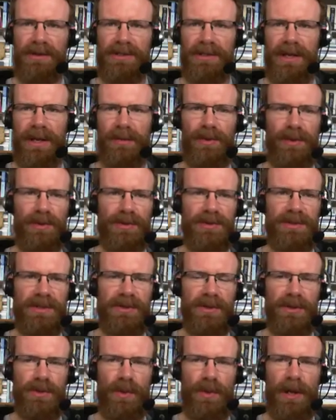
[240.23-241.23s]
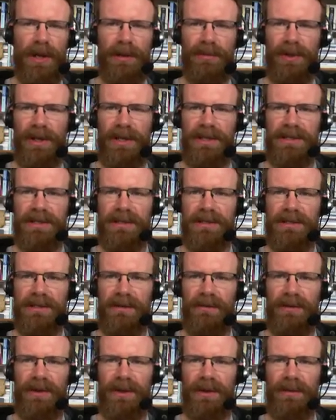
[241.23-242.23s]
the temples and the dwelling places
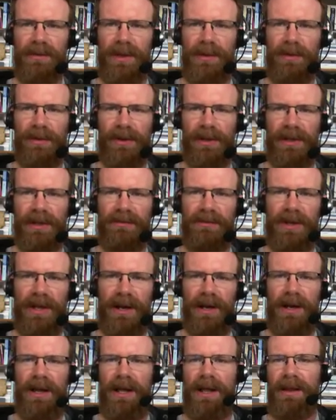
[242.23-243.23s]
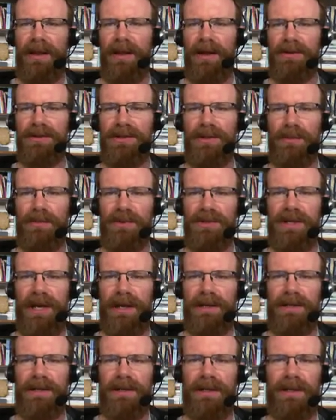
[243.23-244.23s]
of the people that lived there, they also
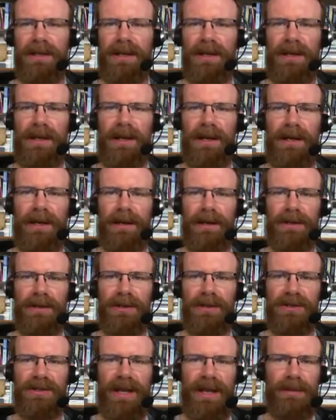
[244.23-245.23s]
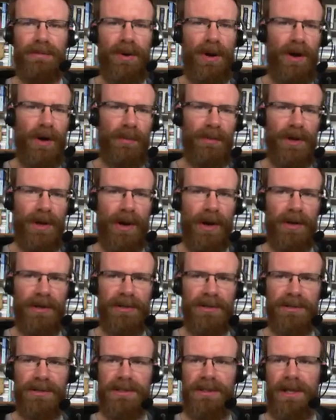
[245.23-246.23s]
protected uh, date palm
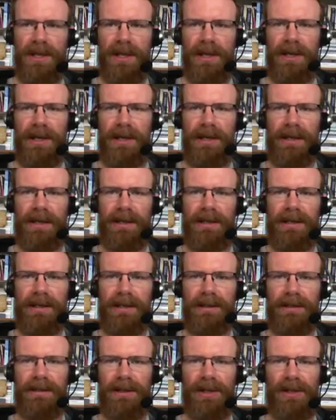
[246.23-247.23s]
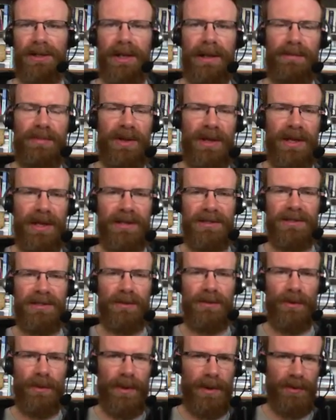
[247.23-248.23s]
gardens and clay pits.
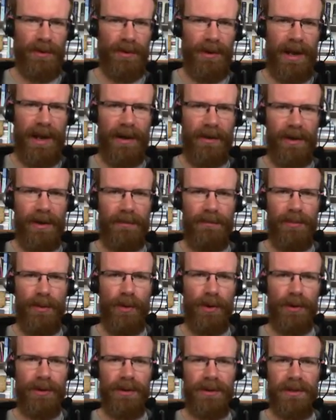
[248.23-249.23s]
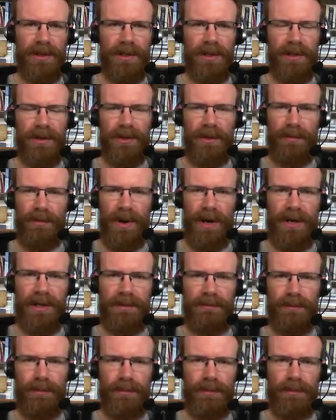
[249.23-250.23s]
And remember how important the
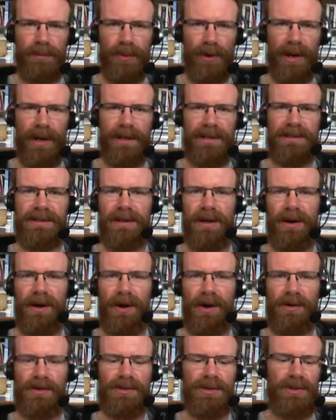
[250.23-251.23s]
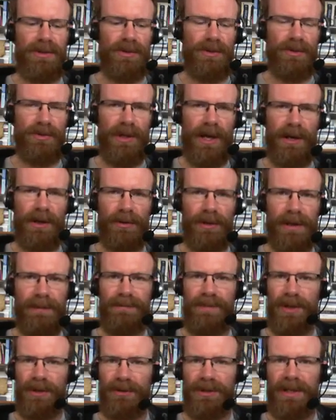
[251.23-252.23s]
mud bricks are to not only
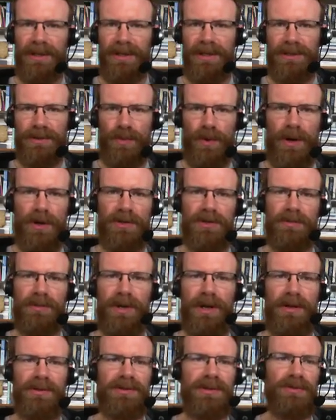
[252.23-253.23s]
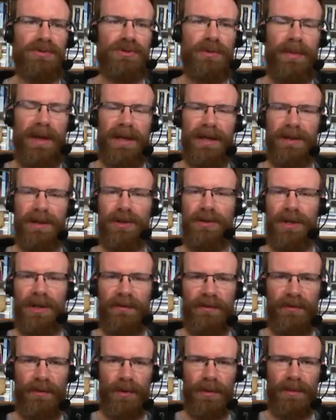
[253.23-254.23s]
building these walls, but also to making
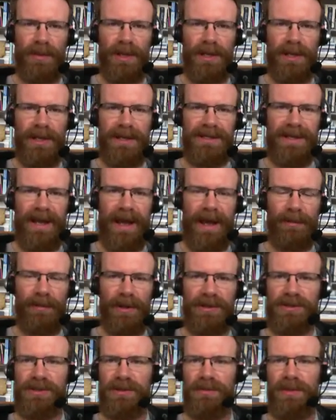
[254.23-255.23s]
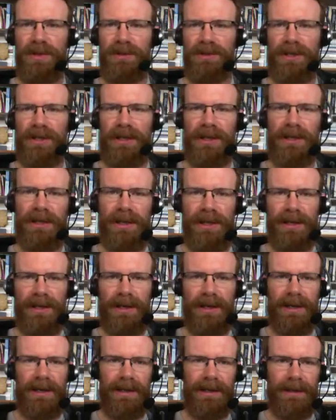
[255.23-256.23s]
cuneiform tablets, to building
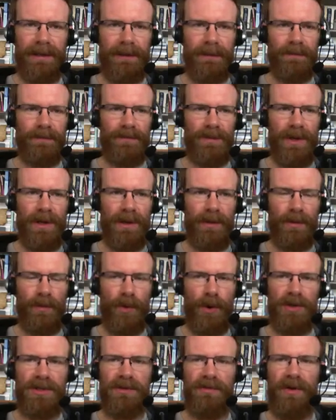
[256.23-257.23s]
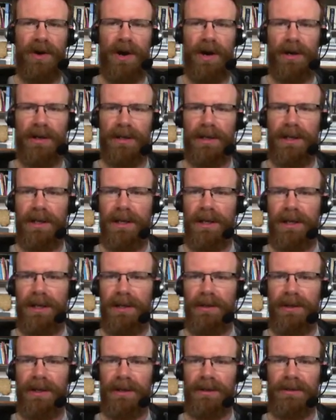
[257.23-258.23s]
works of art
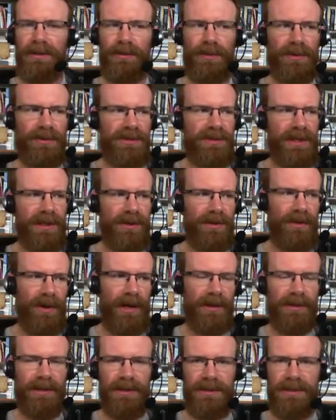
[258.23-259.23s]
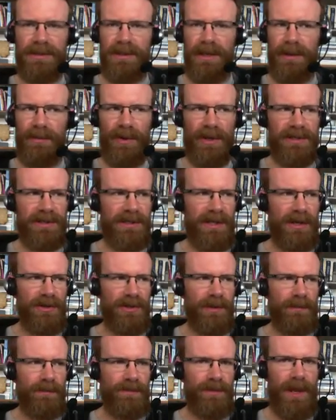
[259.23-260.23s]
that we'll see throughout this
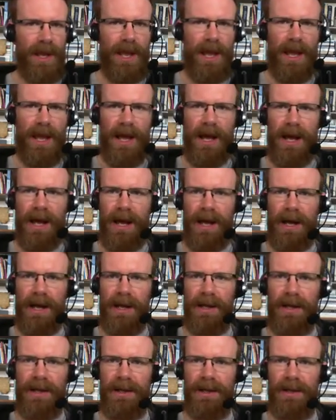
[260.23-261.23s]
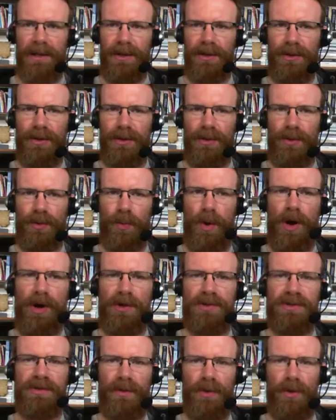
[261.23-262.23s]
presentation the
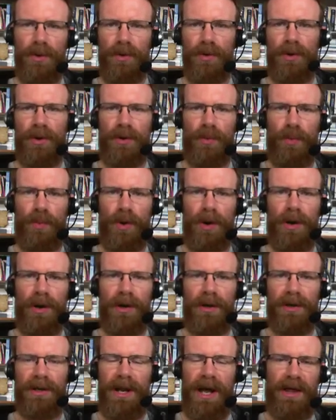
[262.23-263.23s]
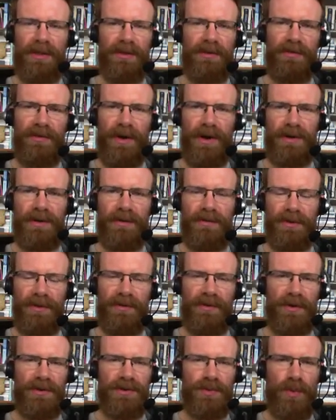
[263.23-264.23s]
walls of Uruk were not the,
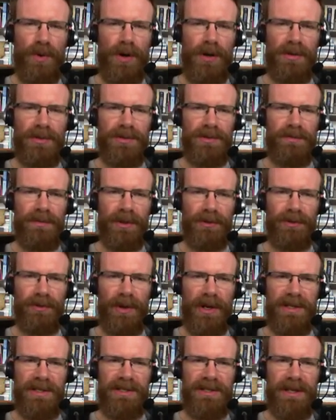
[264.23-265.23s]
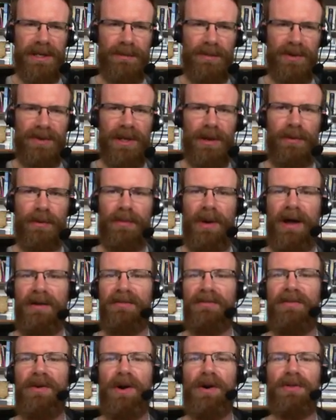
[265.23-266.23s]
the first walls built around a city, but they were by
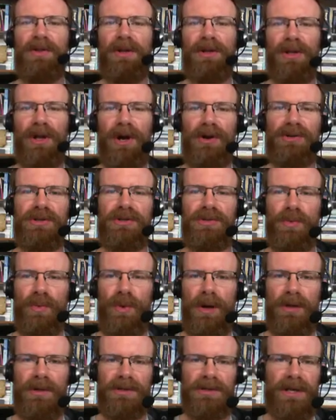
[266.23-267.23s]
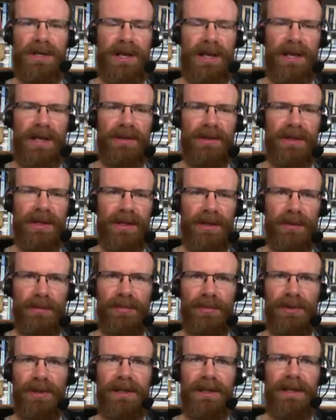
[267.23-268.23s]
far the largest walls that
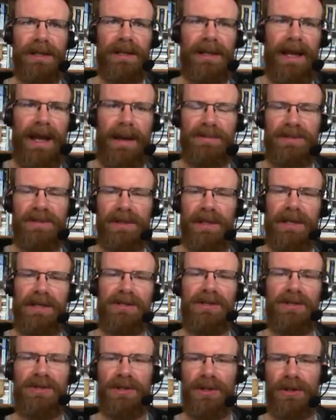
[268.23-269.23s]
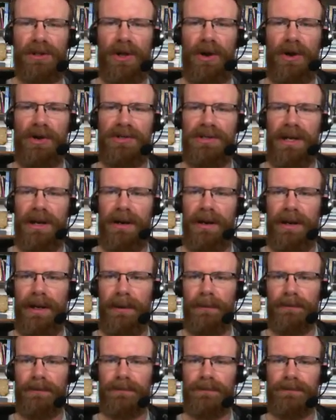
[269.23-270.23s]
completely encapsulated such a large area.